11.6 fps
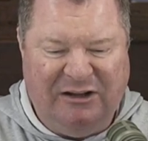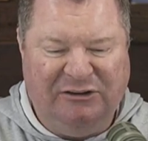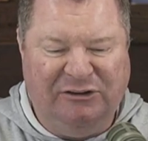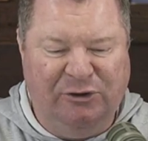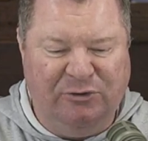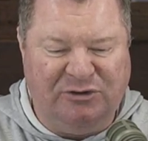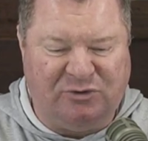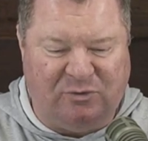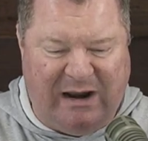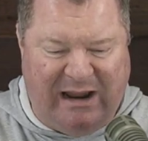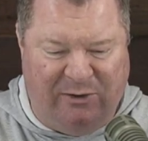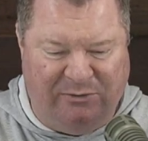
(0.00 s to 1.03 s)
loose
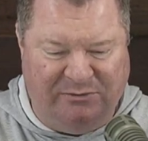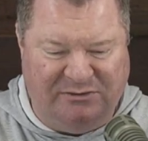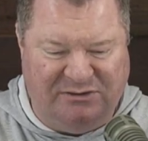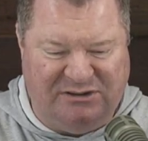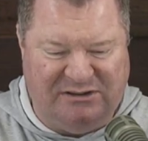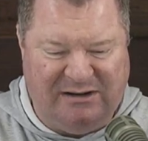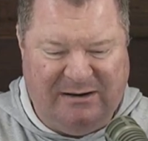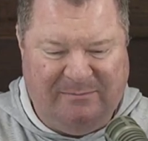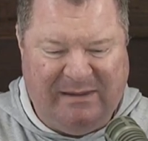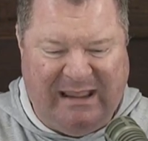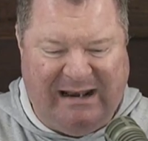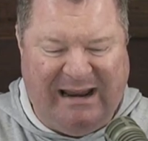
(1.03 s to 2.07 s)
rounds,
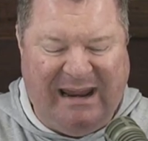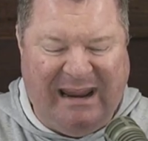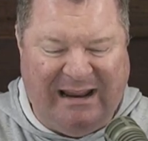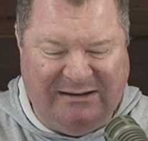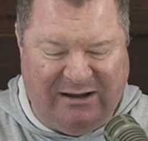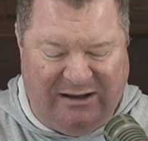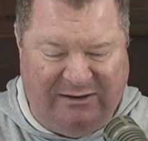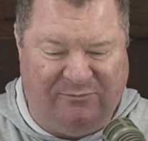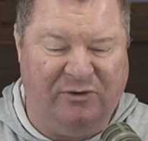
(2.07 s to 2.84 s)
and a handgun.